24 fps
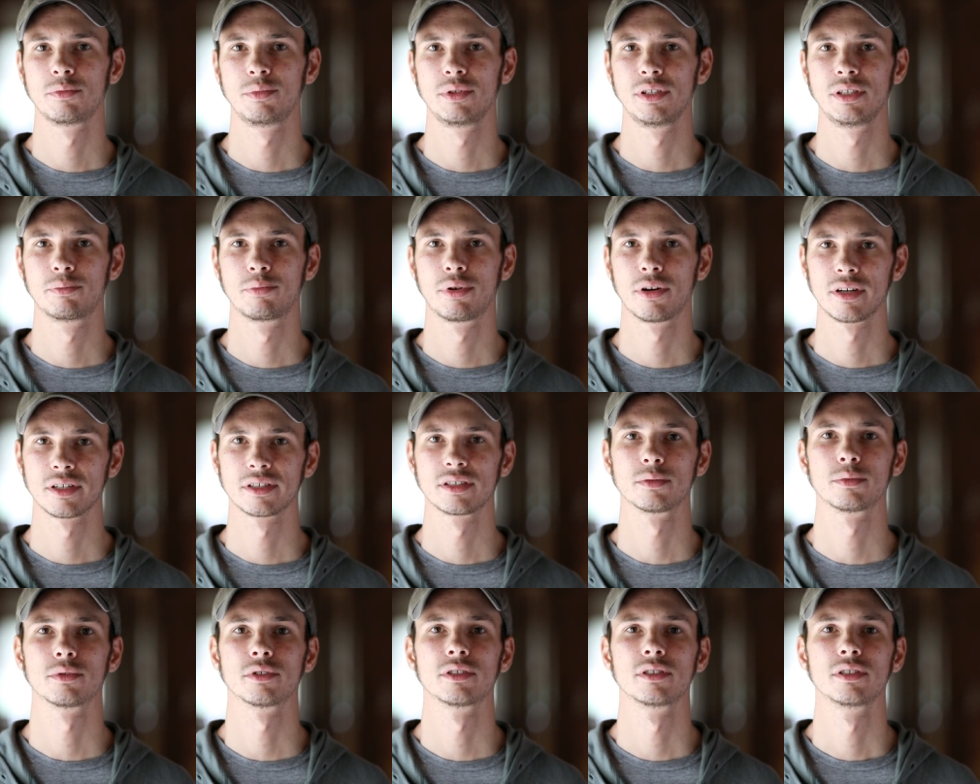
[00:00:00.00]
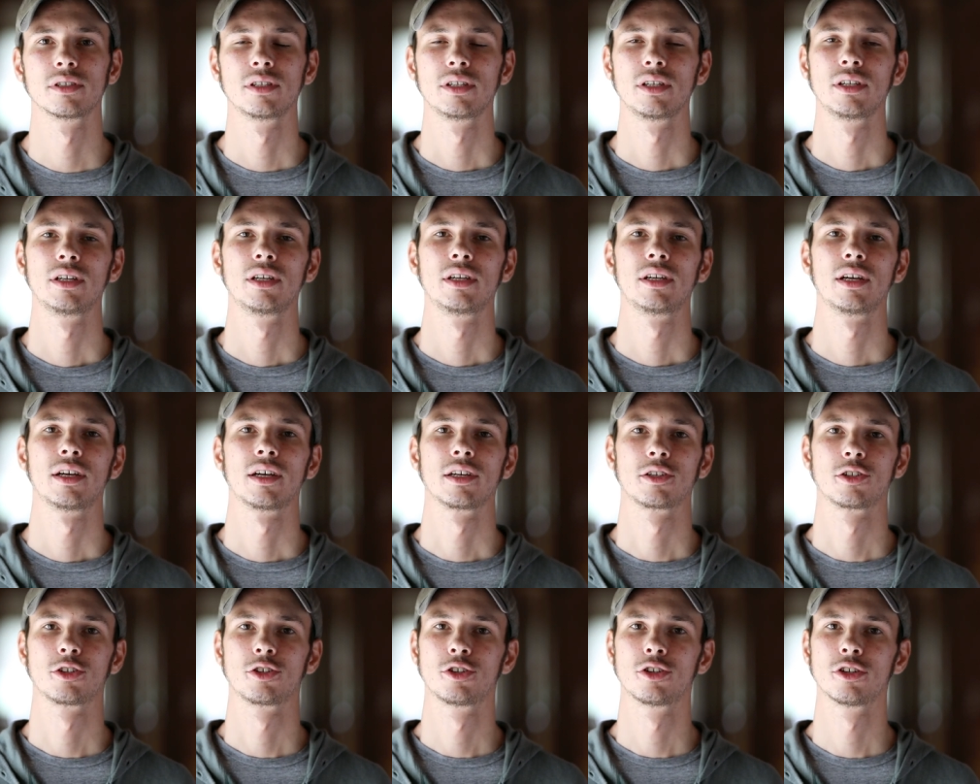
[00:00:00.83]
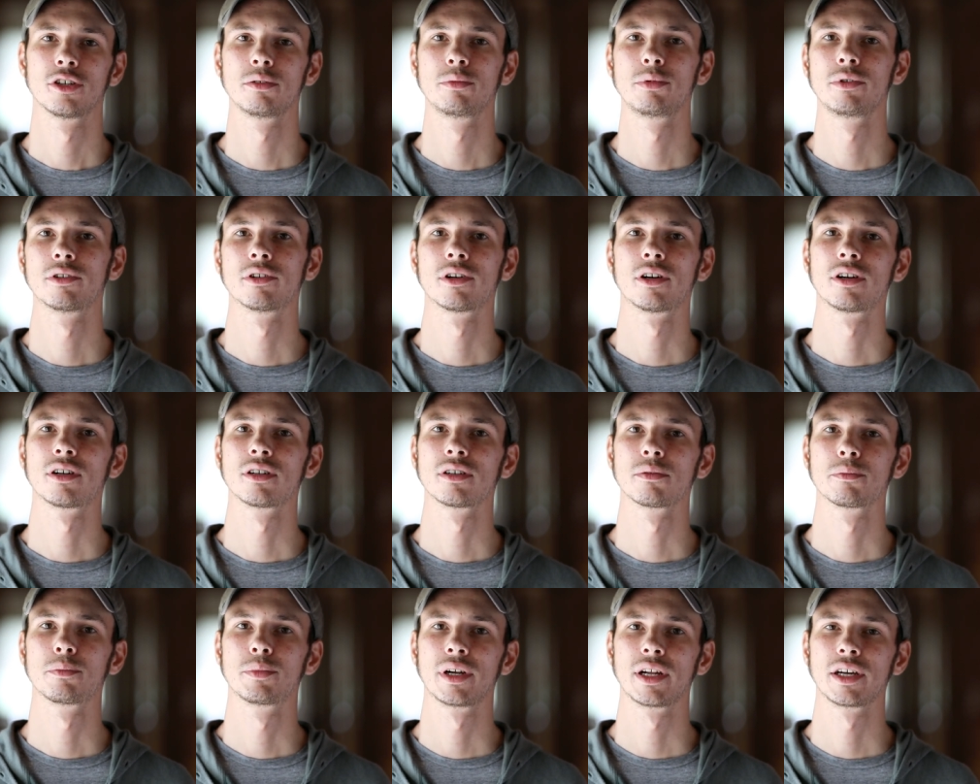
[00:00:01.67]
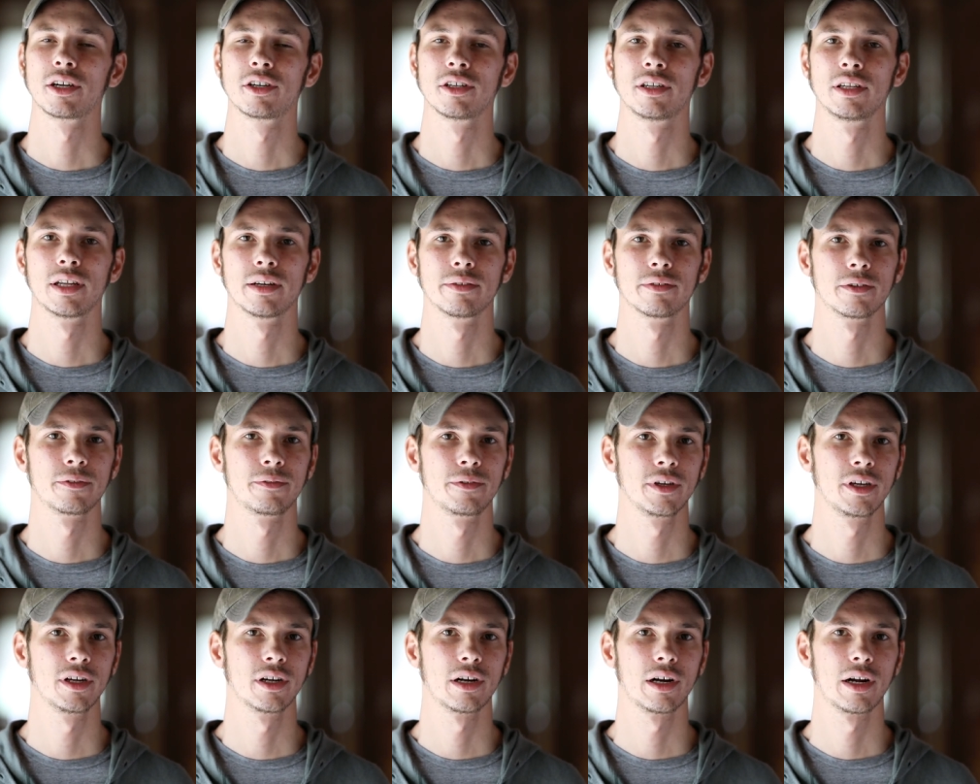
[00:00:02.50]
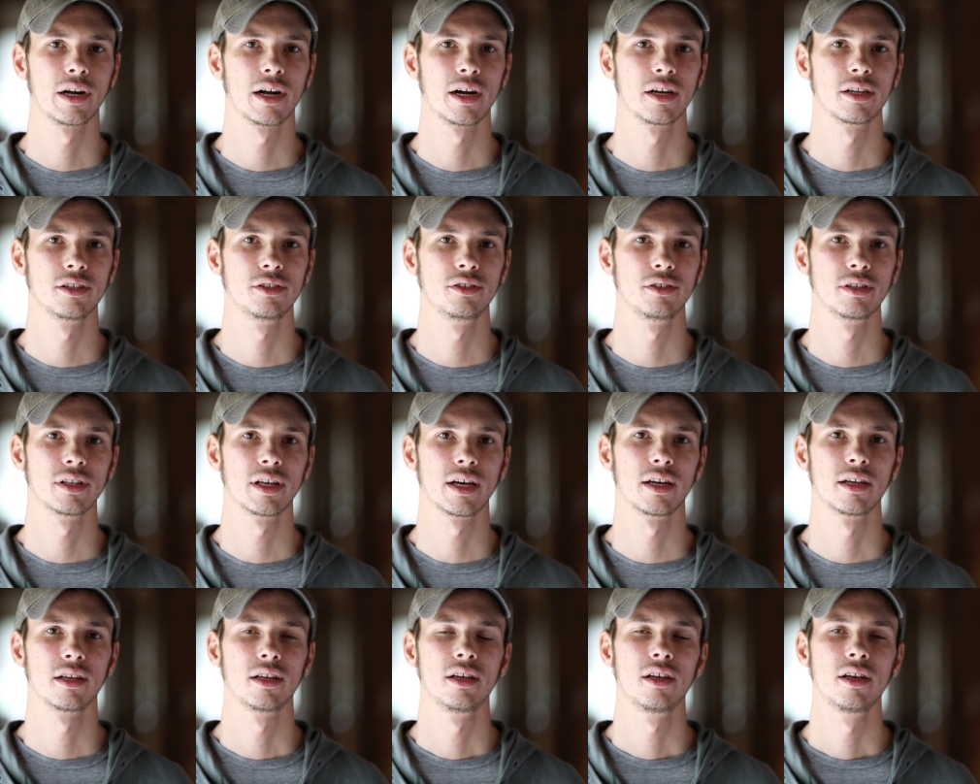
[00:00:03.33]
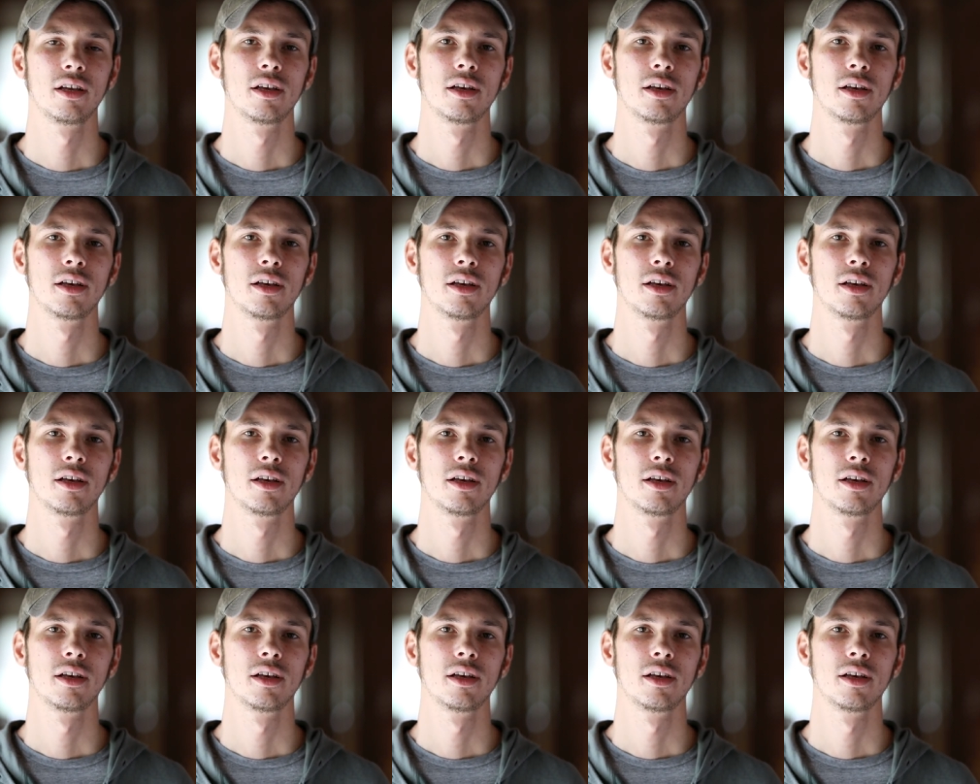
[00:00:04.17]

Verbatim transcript: to be possible. It could be wrong, but I could never figure out how to do that.